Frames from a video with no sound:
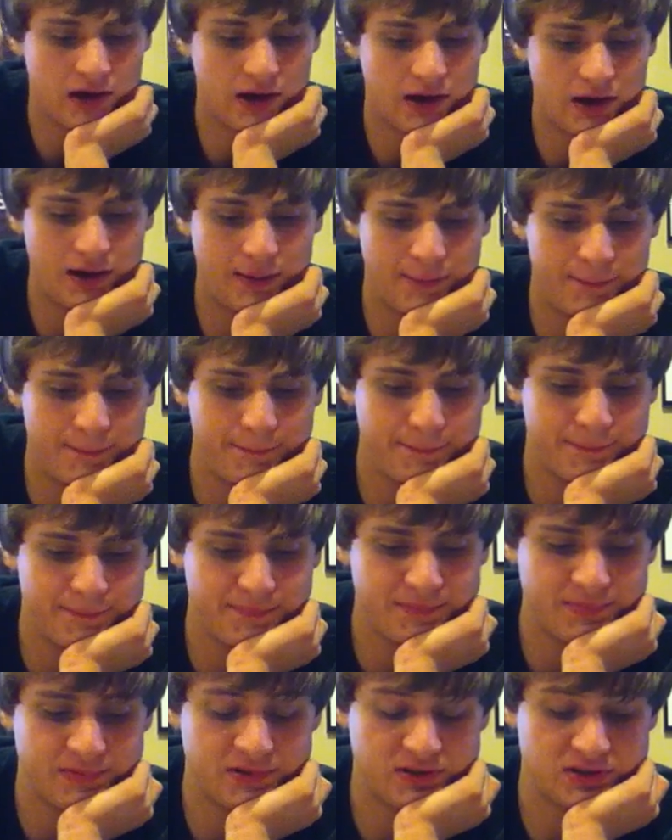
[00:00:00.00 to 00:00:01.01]
Um,
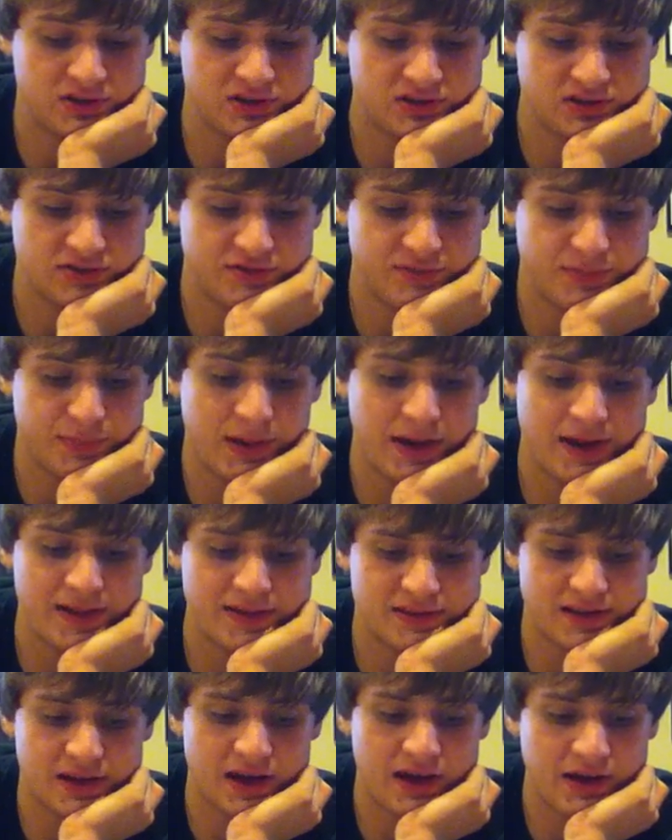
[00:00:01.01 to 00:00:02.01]
it just
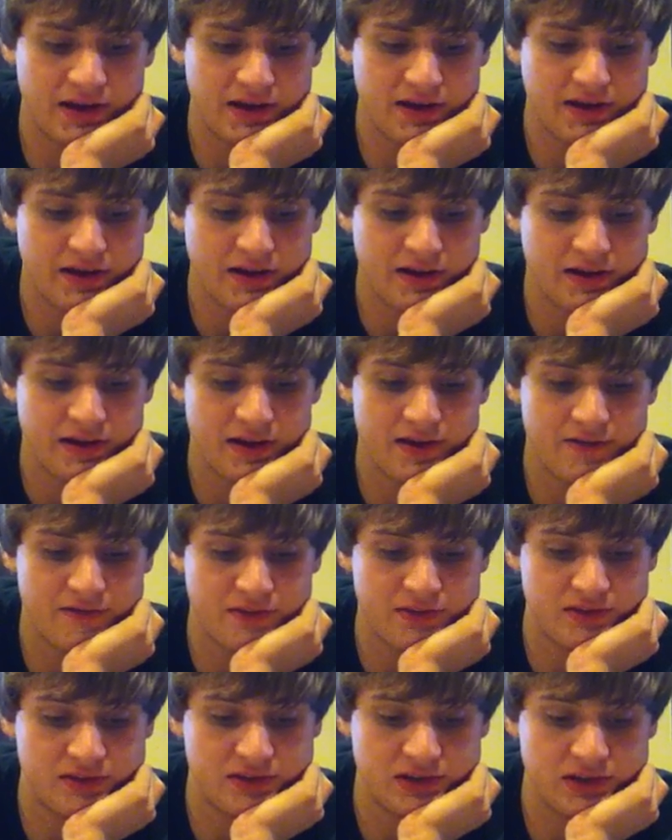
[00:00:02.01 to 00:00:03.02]
depends on
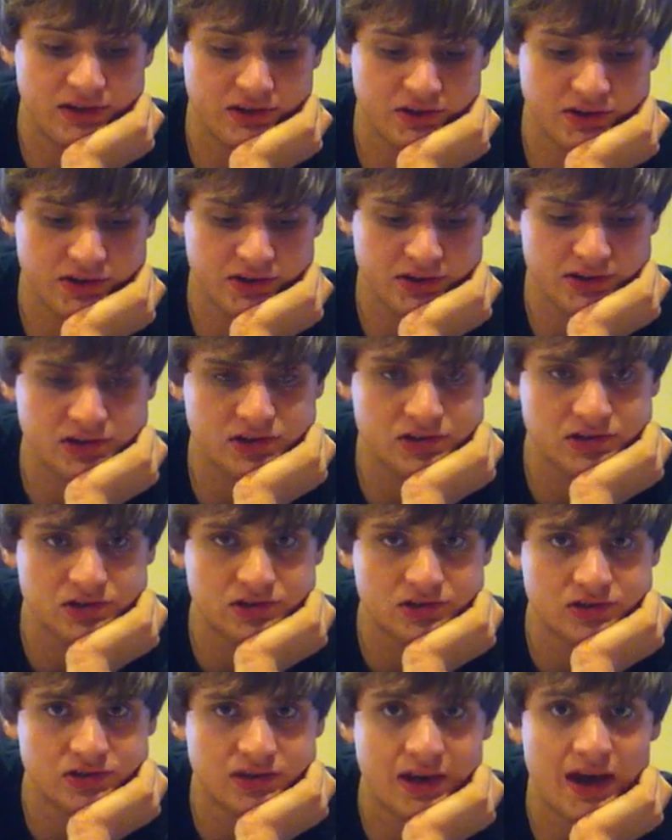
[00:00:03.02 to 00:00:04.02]
if the Steelers
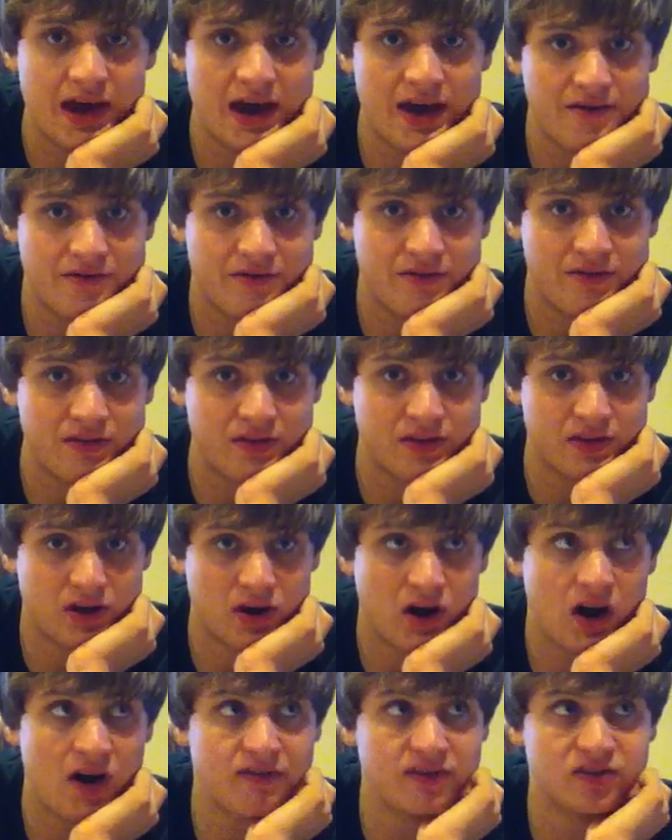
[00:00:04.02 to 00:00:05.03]
have
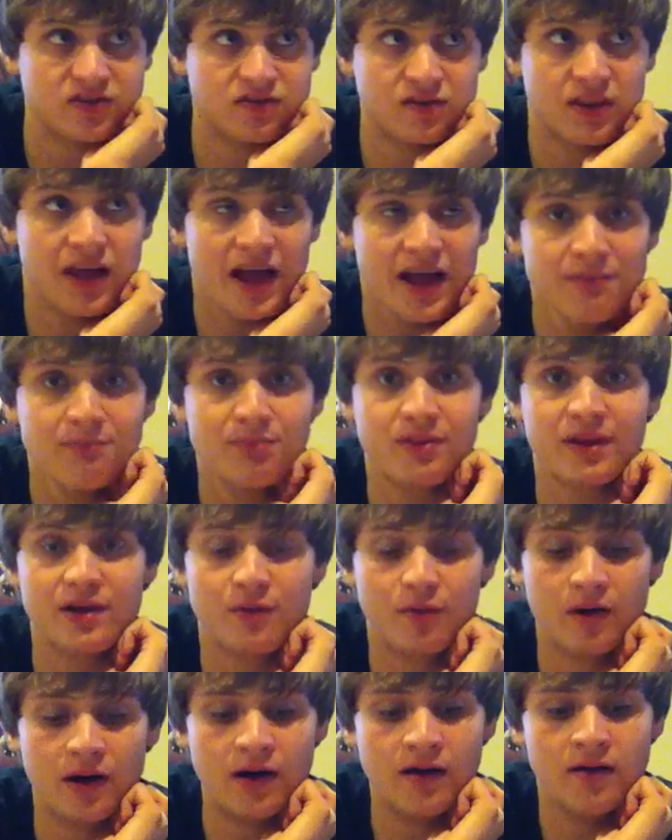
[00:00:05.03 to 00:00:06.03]
their offensive line
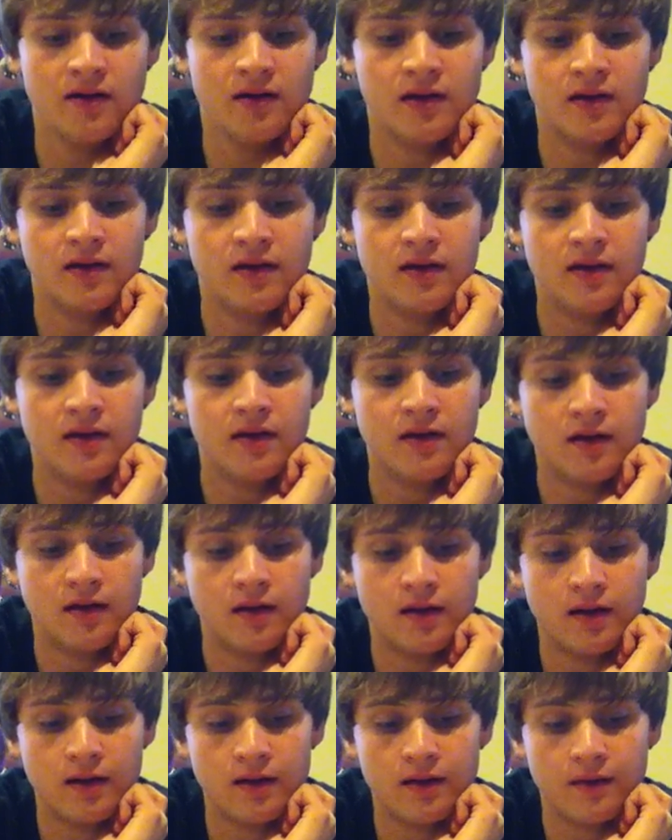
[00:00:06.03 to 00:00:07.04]
play well,
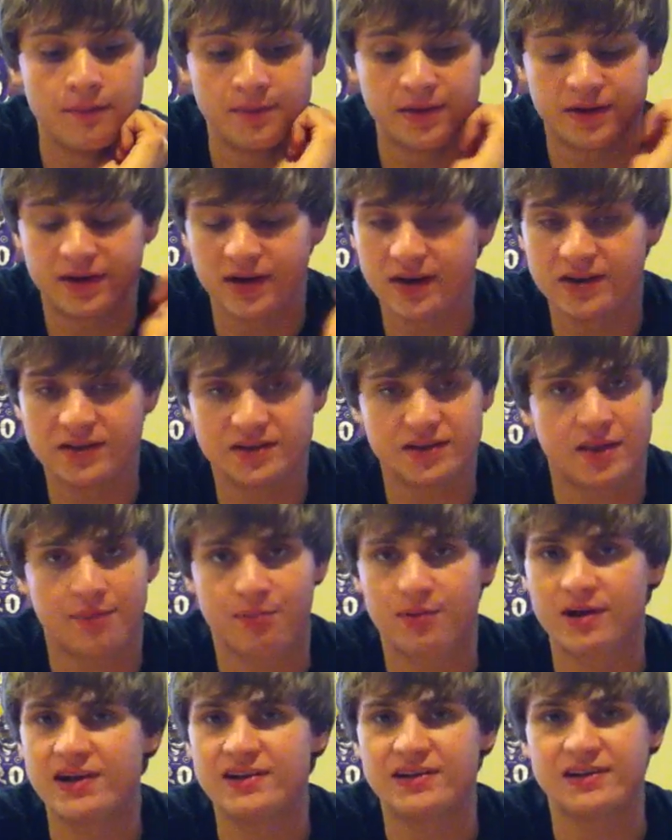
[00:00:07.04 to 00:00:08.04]
because in the
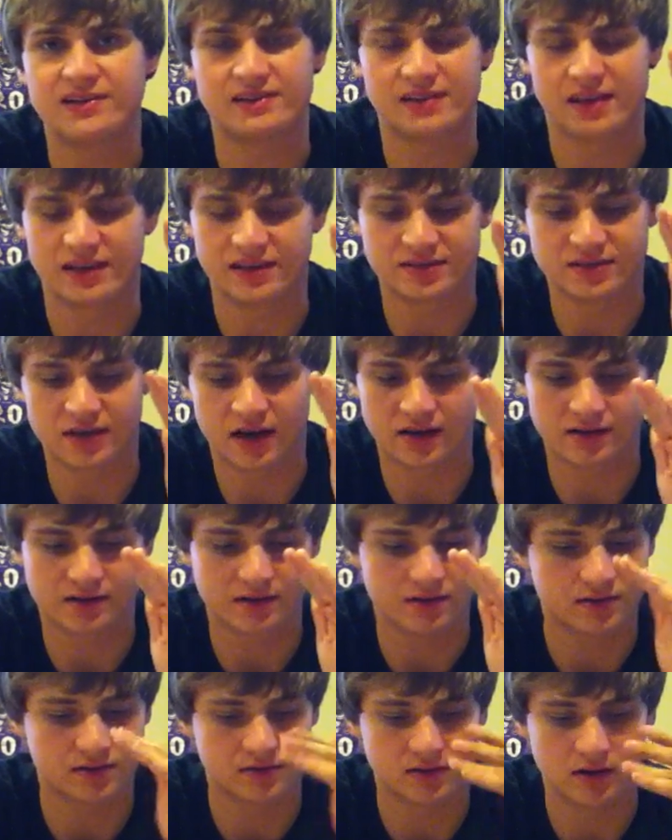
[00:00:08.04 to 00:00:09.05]
preseason they sucked.
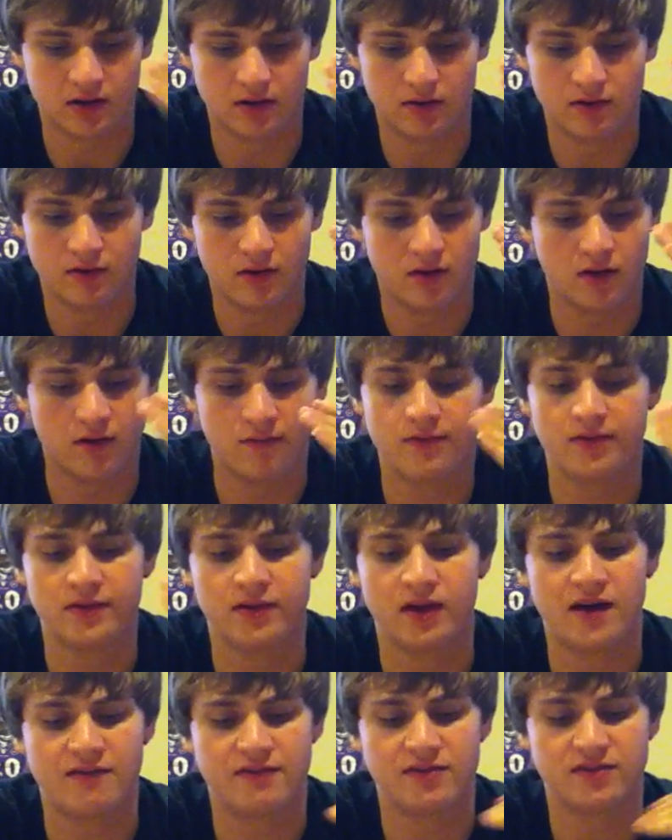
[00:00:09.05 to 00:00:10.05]
So hopefully
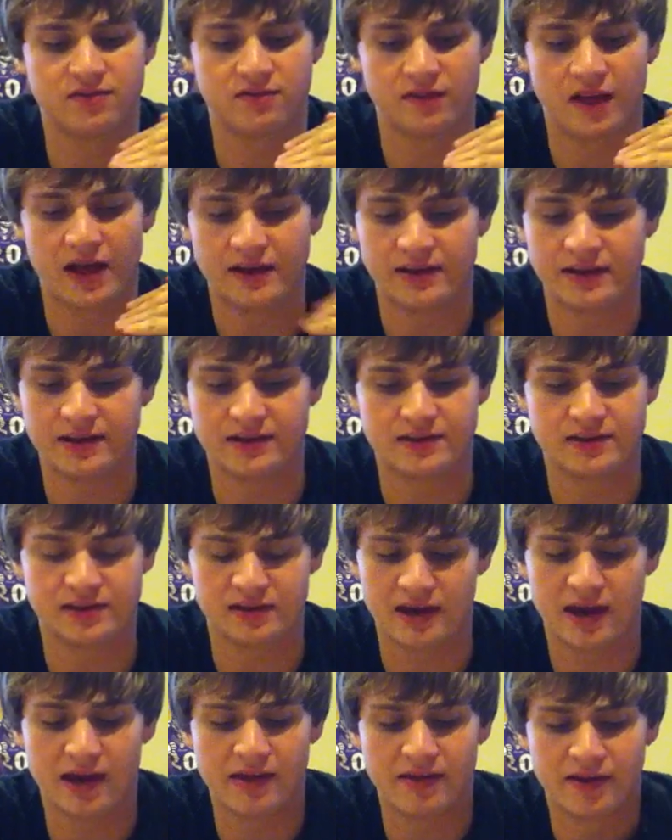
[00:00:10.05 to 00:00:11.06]
the offensive line gets it
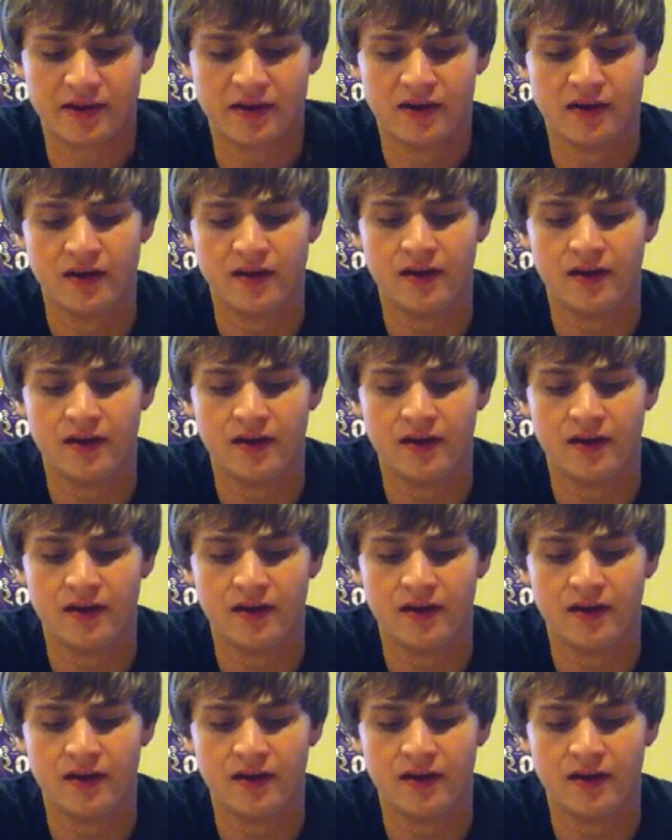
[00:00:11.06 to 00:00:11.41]
together.